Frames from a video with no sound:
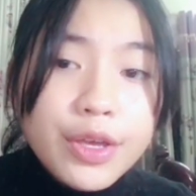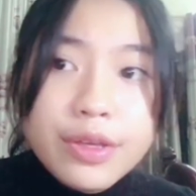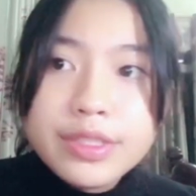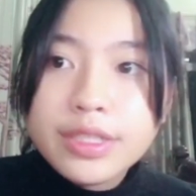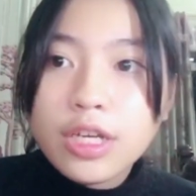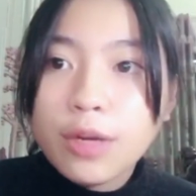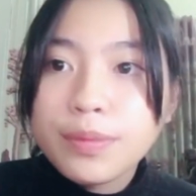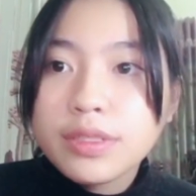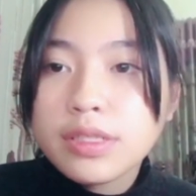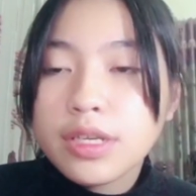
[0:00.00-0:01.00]
Using
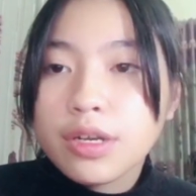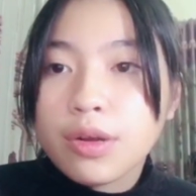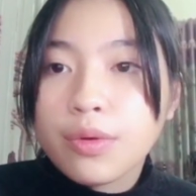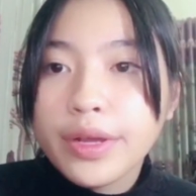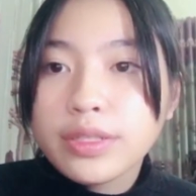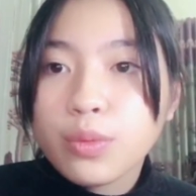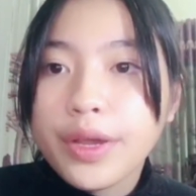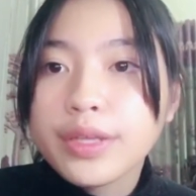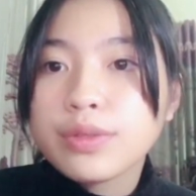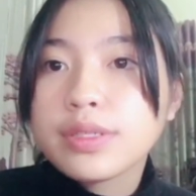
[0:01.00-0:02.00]
coupons is a great
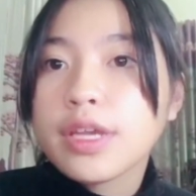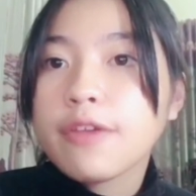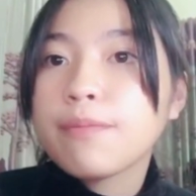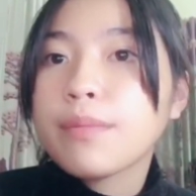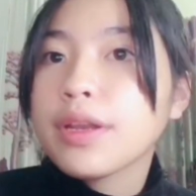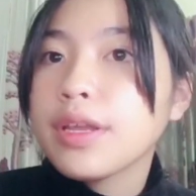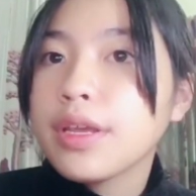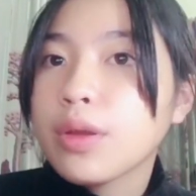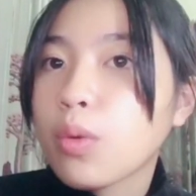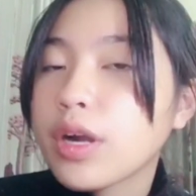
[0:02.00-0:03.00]
way to save
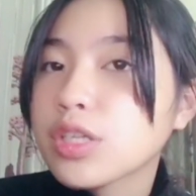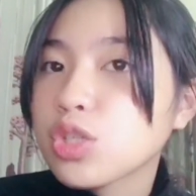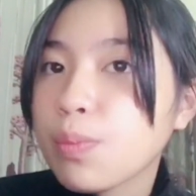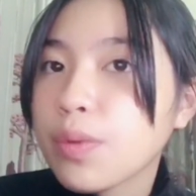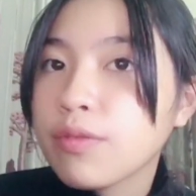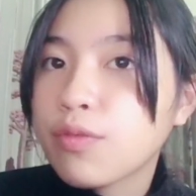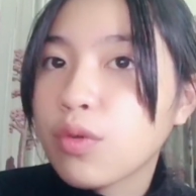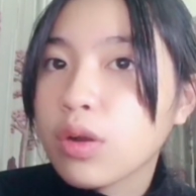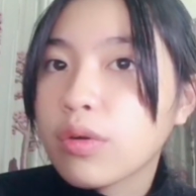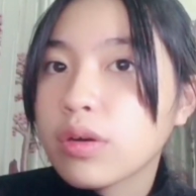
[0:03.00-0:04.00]
money when shopping
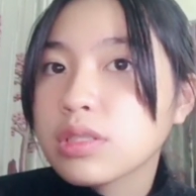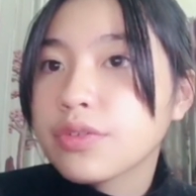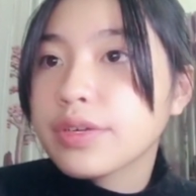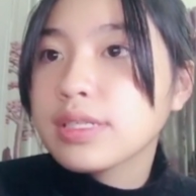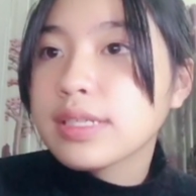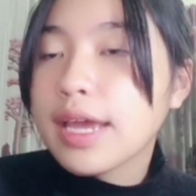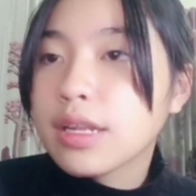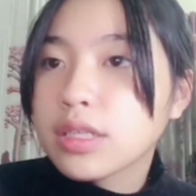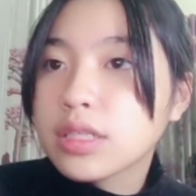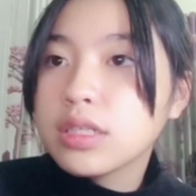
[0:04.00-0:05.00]
for groceries
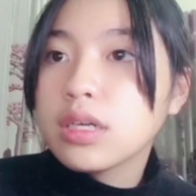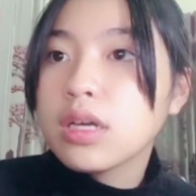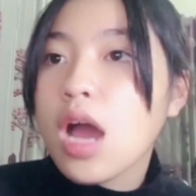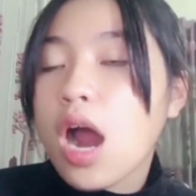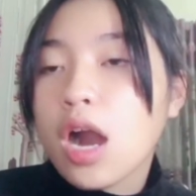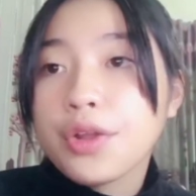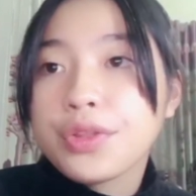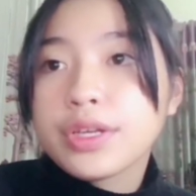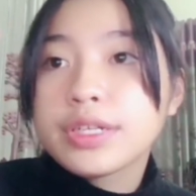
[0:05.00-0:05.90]
and other